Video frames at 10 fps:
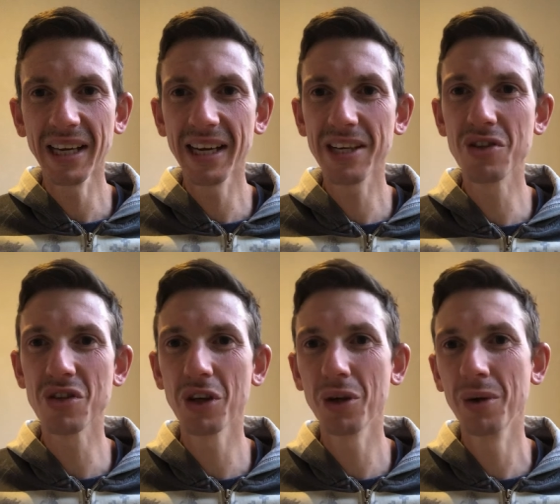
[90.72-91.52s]
And
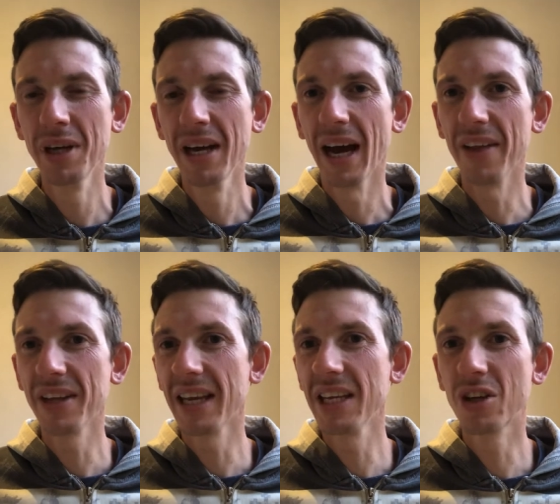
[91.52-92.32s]
so I
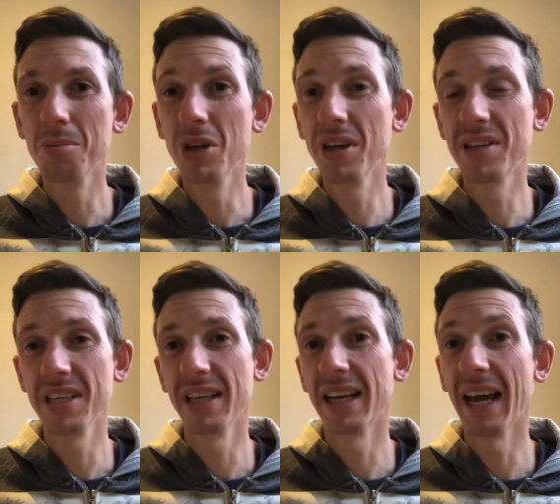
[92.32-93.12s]
think any
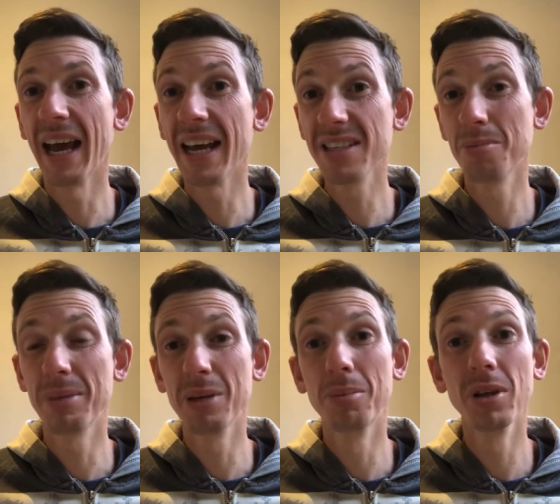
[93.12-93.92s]
community that hasn't
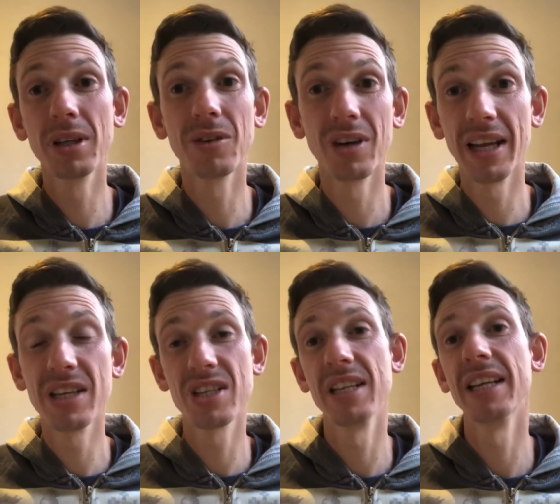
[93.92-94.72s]
been building
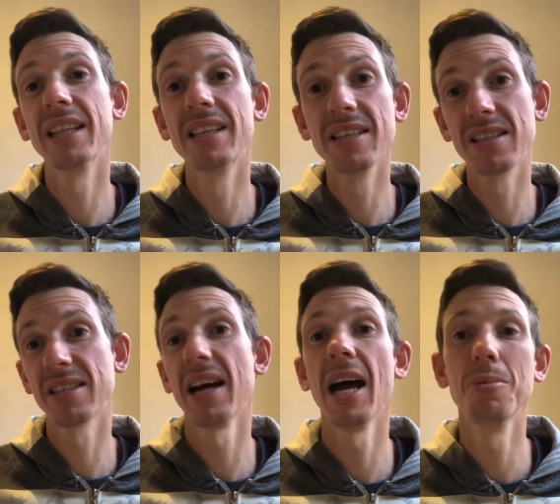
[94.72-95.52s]
relationally at this
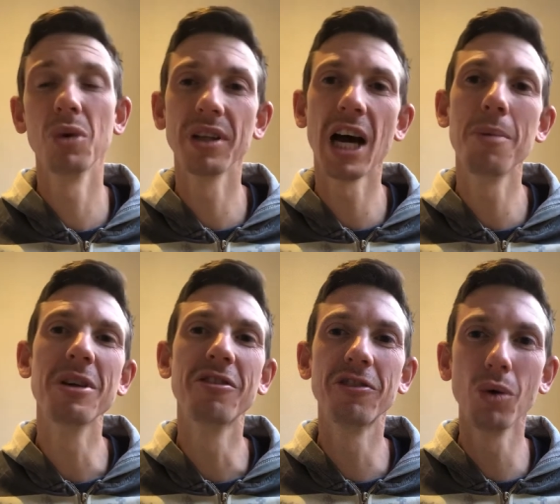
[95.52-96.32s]
time will now
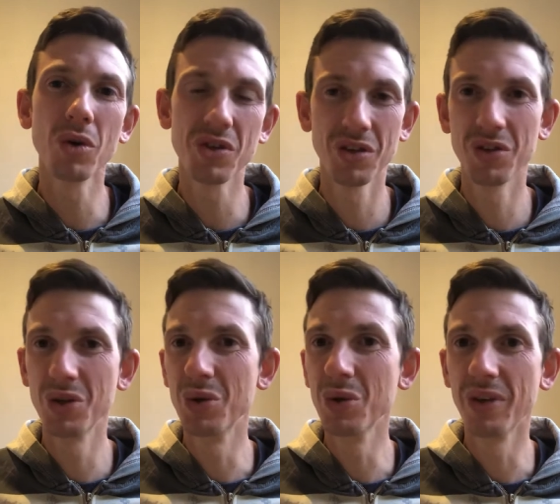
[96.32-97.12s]
be forced
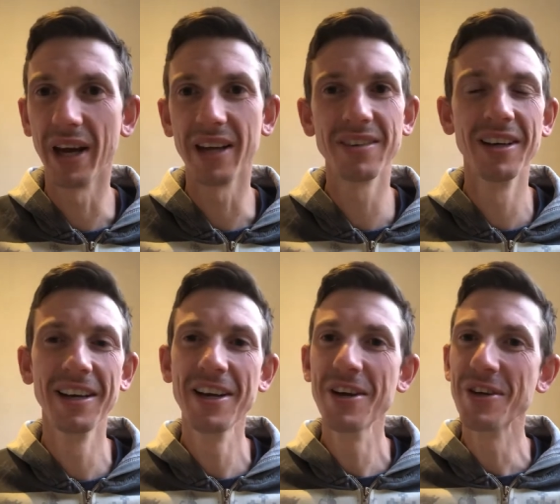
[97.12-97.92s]
to do that.
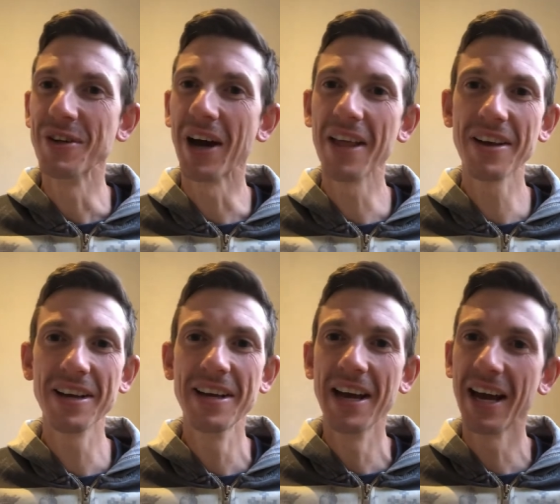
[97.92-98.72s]
You either
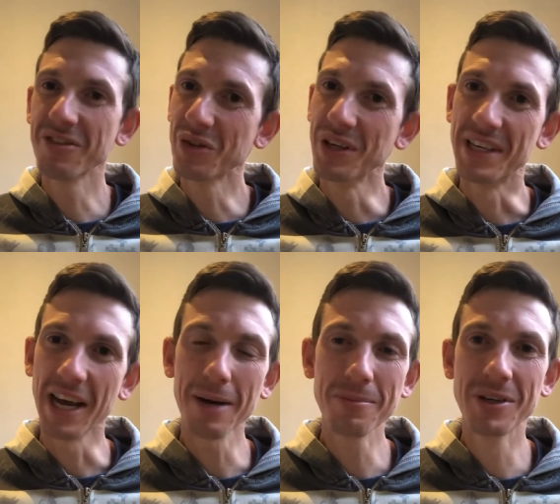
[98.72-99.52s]
have to
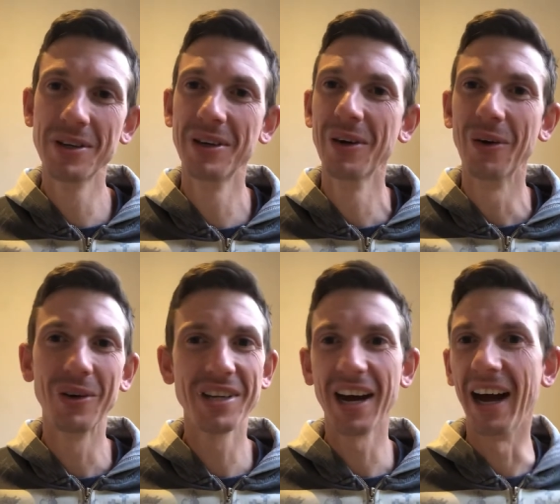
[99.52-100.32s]
adapt or
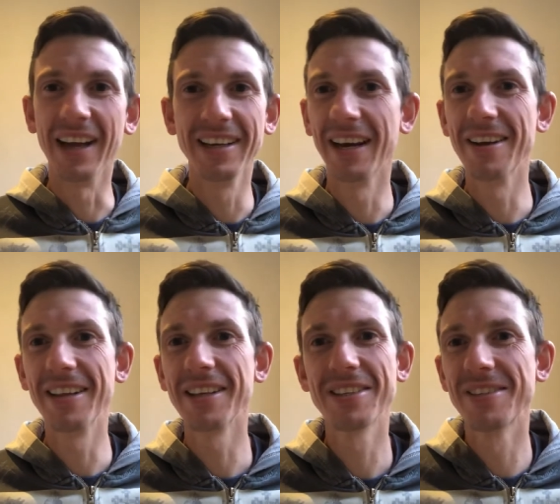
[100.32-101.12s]
die. And
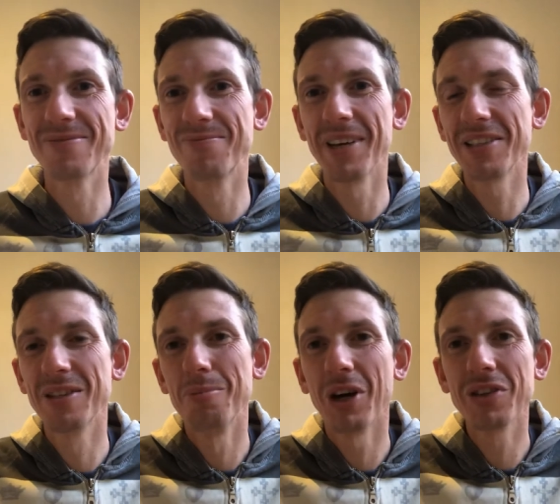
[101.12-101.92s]
that's, that's
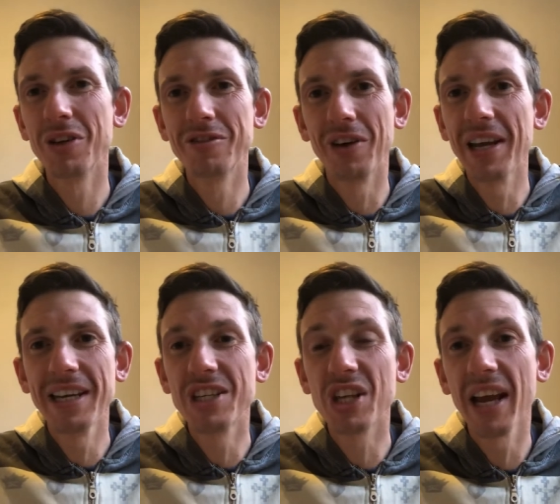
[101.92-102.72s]
the motto for
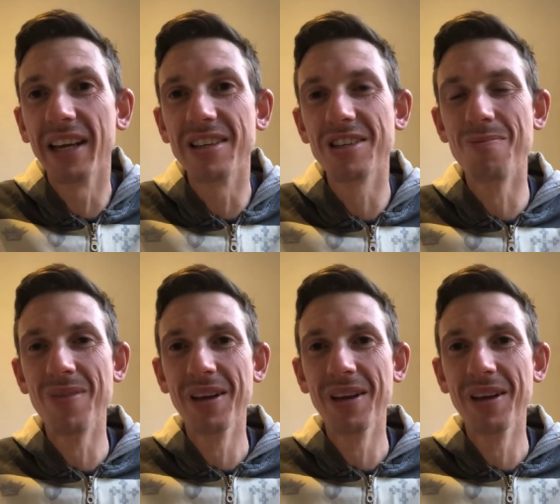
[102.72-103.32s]
any change.